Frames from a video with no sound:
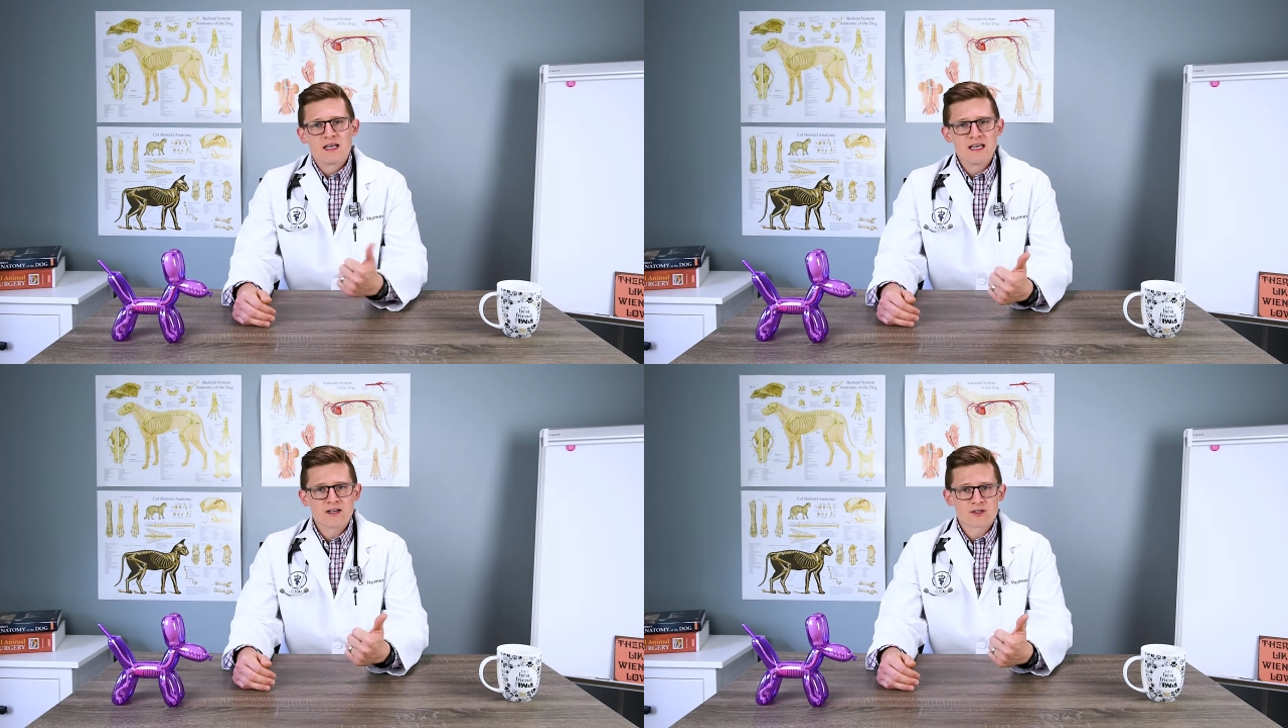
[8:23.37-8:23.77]

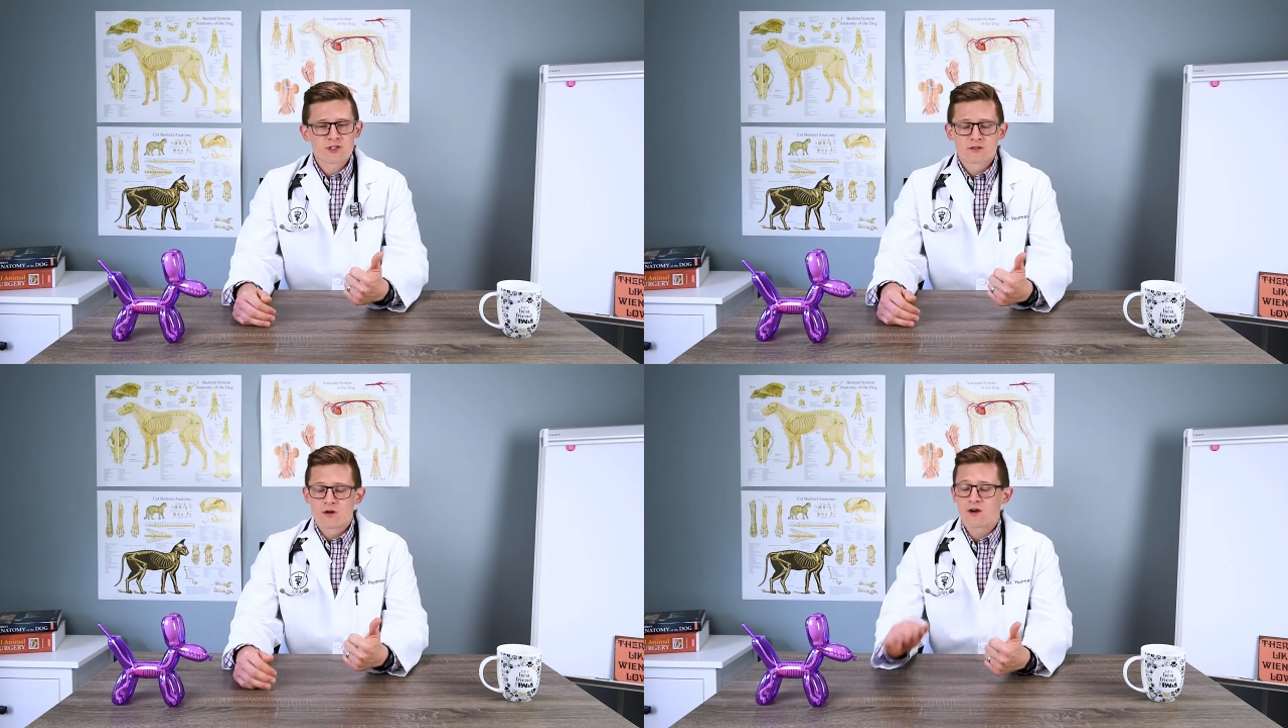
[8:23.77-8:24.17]

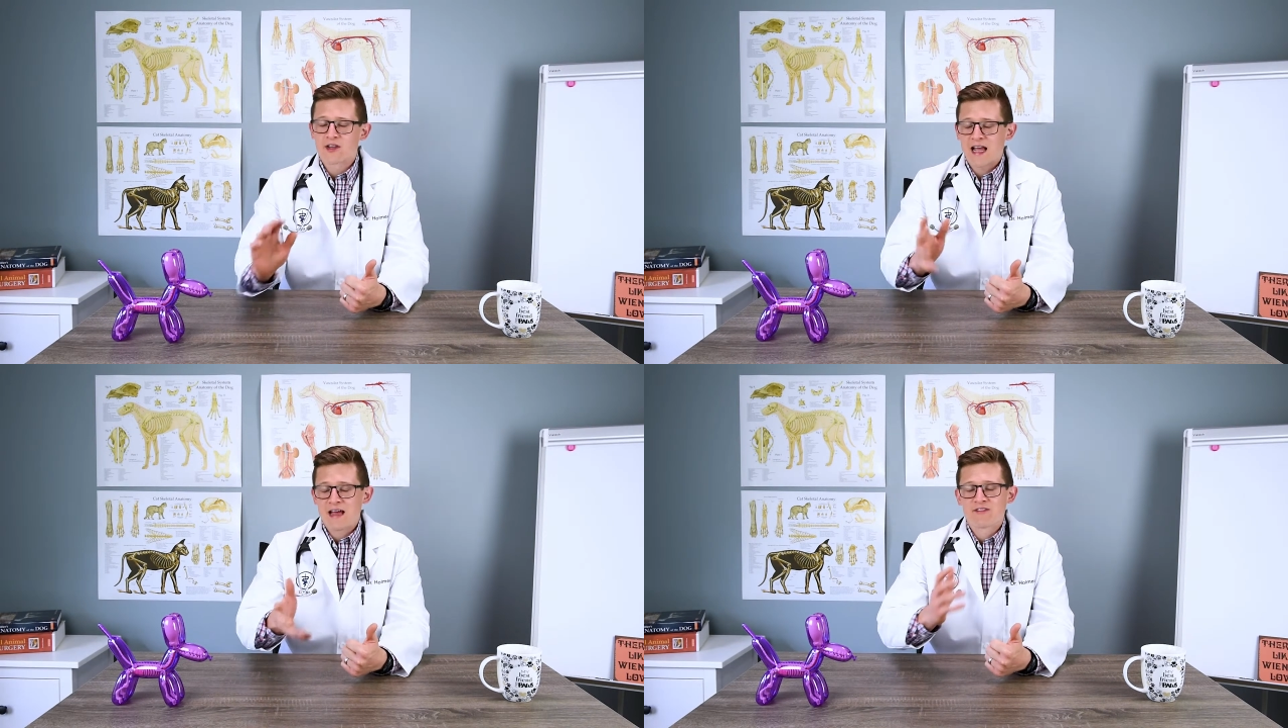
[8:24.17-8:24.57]
Ears, are
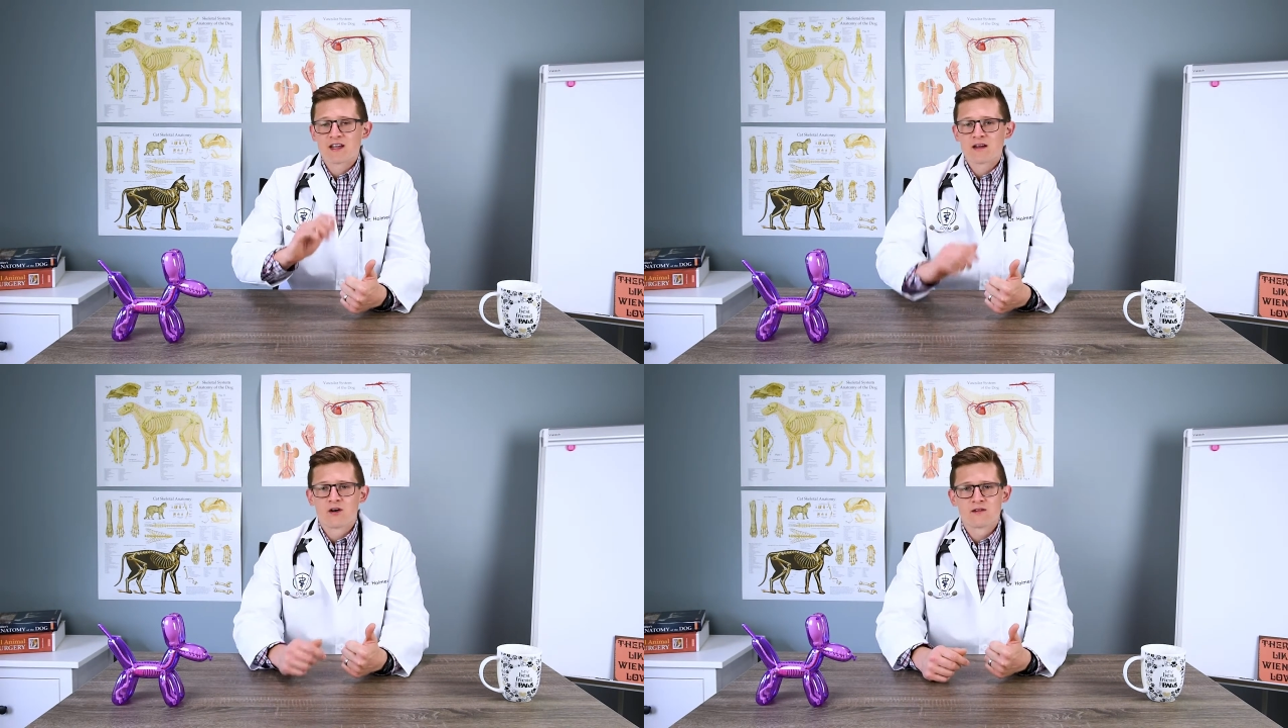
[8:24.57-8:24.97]
they
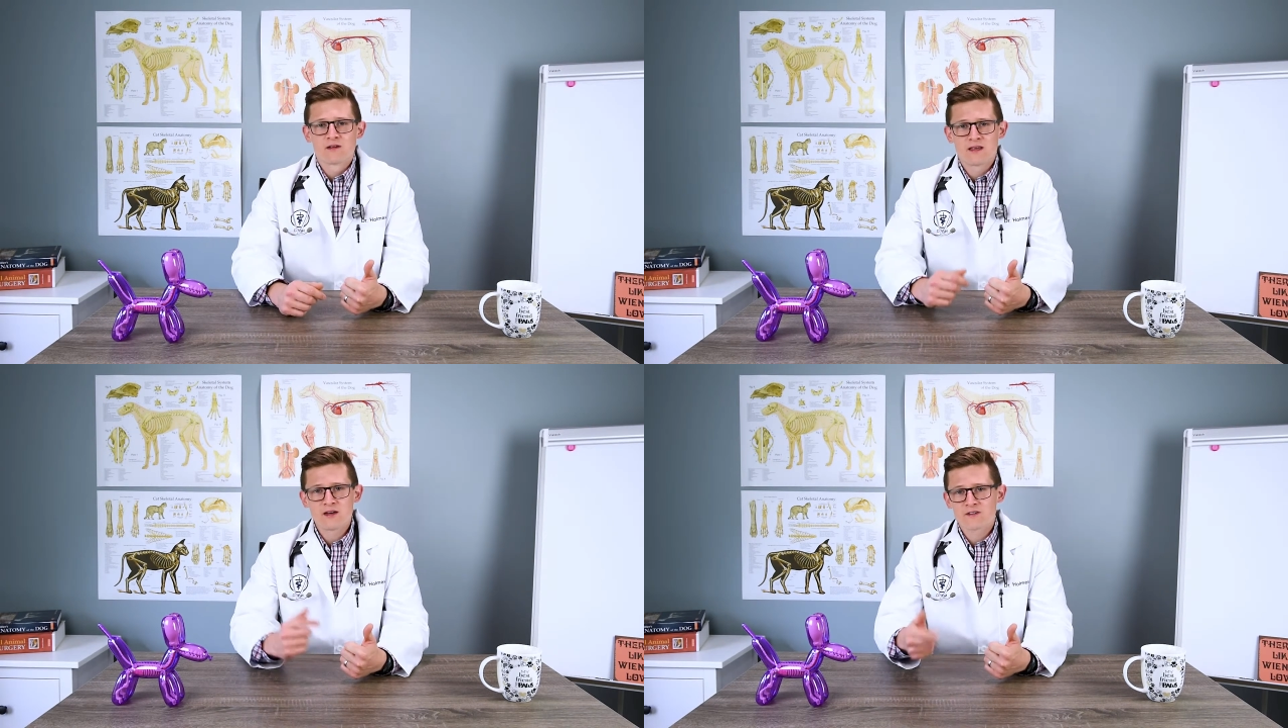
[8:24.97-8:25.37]
having
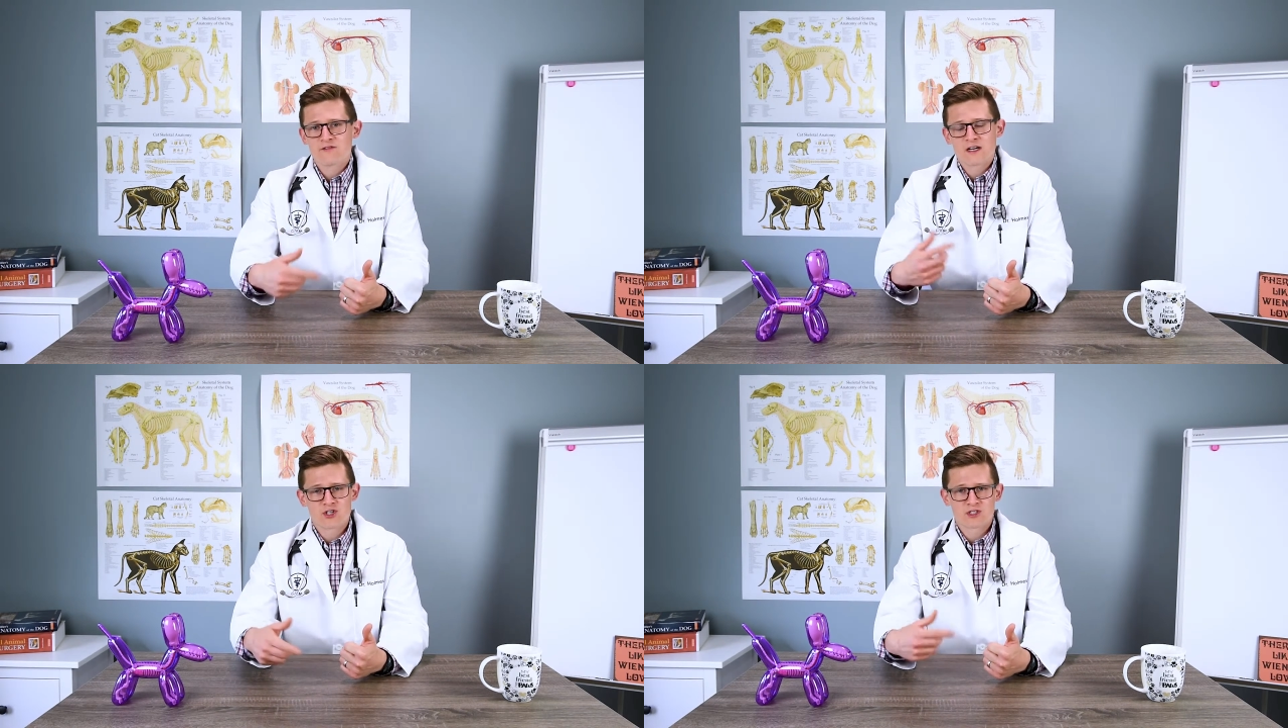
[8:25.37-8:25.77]
ear
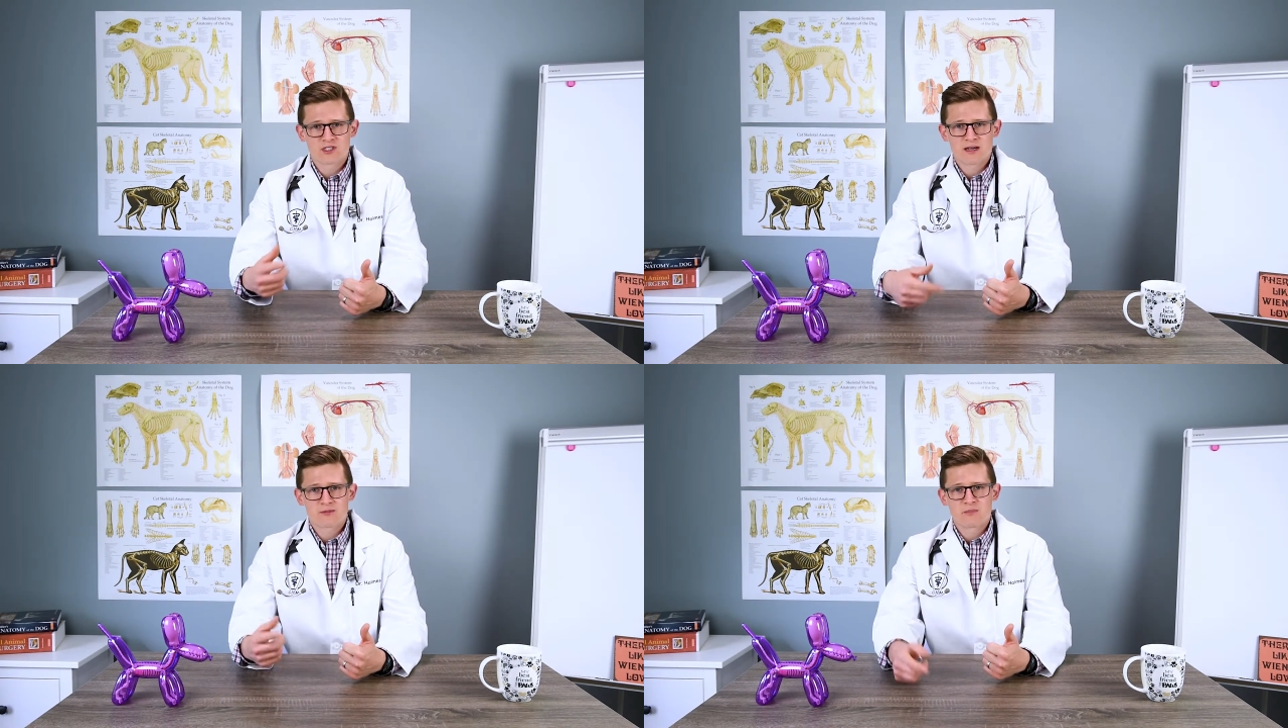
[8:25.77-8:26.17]
infections
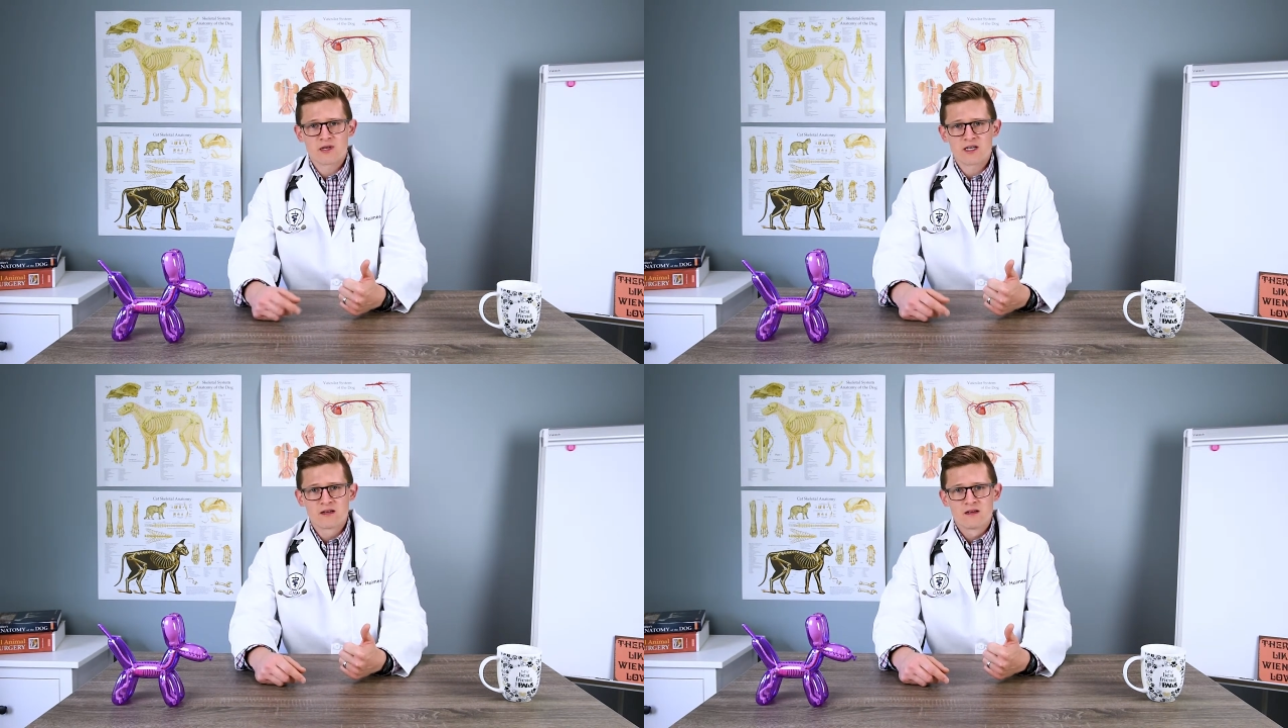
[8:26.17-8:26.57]
that
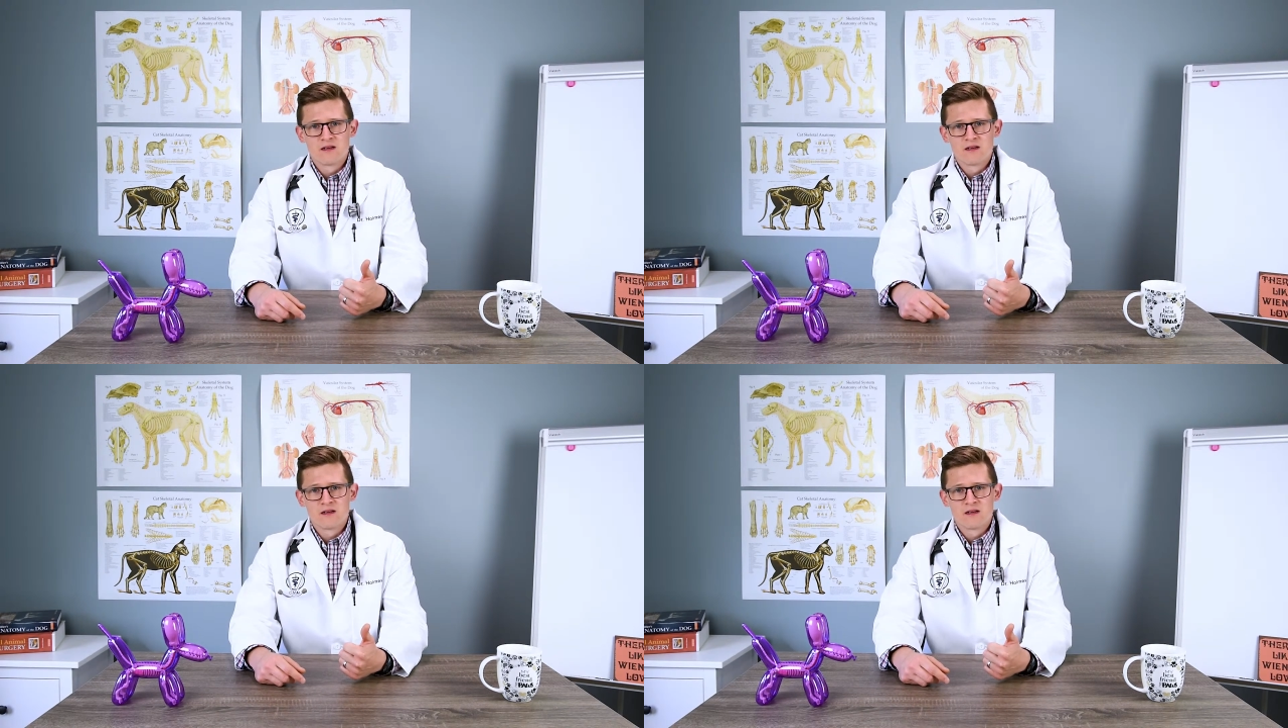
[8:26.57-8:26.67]
repeat?